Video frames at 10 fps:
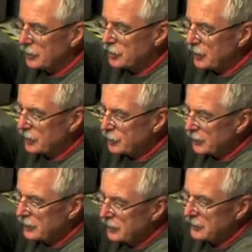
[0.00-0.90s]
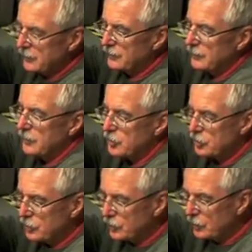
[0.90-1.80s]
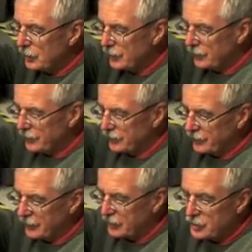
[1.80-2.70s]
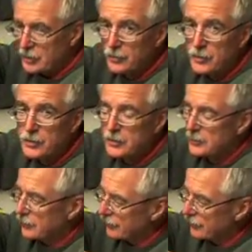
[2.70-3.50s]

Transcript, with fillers: is transmitted to the surface